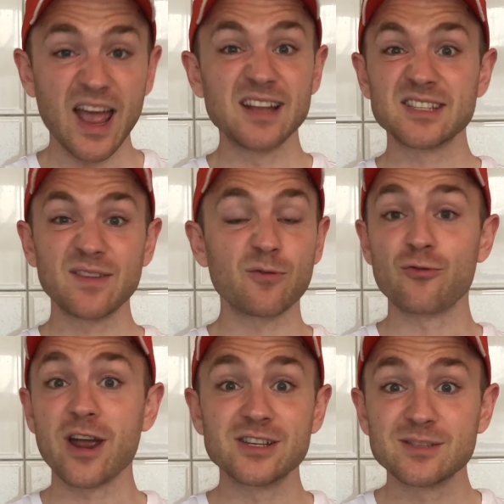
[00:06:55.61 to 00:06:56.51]
and see if it
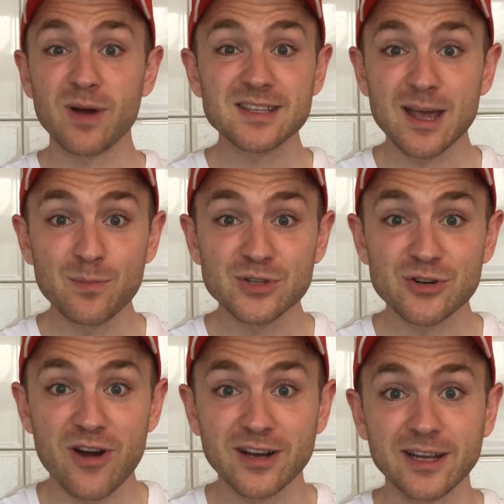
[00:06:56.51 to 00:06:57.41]
raises my temperature
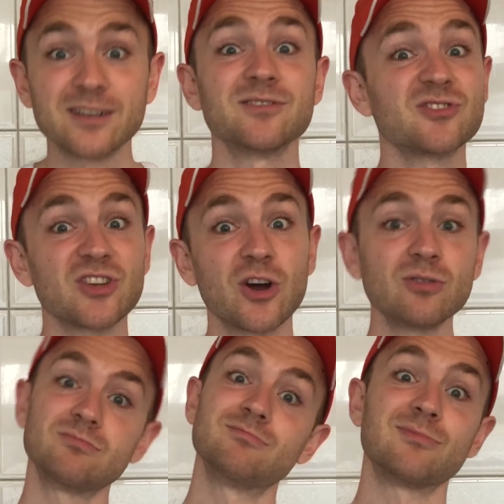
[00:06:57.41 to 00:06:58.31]
any.
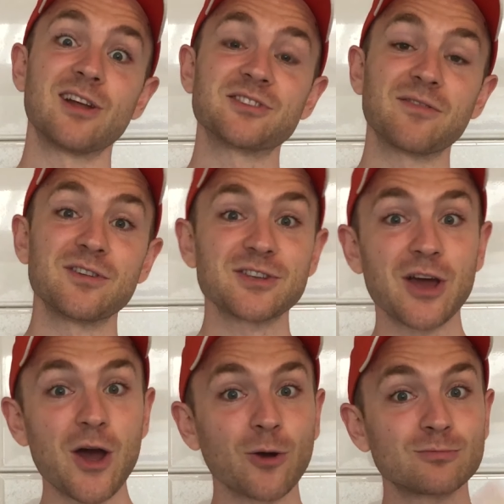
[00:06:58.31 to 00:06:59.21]
So, let's give this a
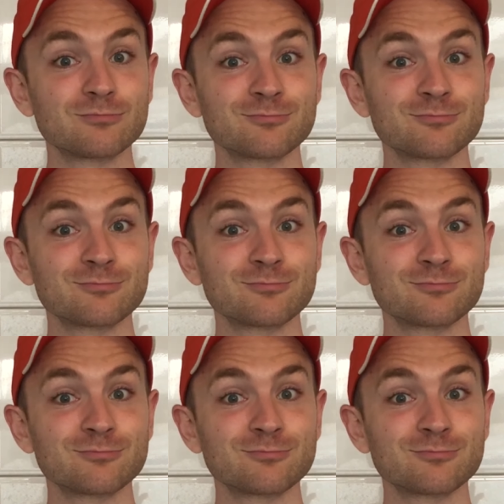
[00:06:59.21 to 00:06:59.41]
go.